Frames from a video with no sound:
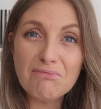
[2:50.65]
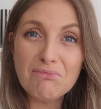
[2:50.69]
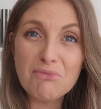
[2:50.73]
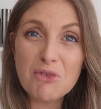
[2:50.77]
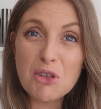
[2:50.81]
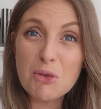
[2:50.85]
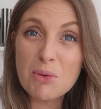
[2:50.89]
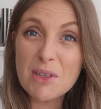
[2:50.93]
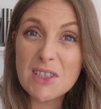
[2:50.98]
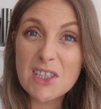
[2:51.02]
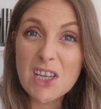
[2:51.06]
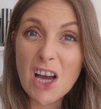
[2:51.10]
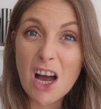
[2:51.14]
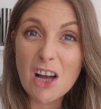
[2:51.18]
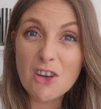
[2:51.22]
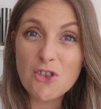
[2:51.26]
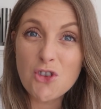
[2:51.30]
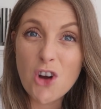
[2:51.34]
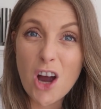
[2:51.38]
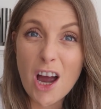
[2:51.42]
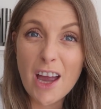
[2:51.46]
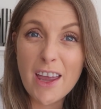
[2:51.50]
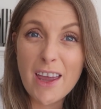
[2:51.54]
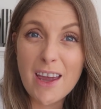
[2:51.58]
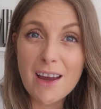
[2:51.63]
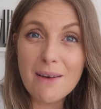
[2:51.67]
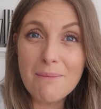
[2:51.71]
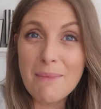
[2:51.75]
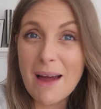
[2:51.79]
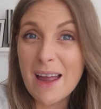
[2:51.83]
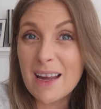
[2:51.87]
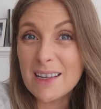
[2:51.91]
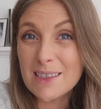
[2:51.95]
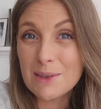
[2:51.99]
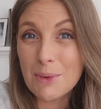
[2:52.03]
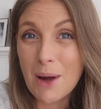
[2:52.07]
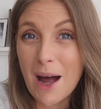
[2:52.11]
should we start trying?
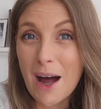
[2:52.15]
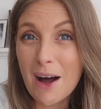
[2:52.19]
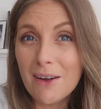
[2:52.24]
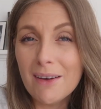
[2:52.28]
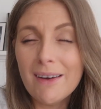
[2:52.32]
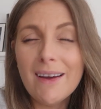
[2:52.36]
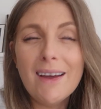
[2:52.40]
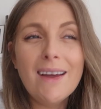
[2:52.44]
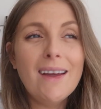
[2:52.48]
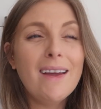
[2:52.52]
May as well.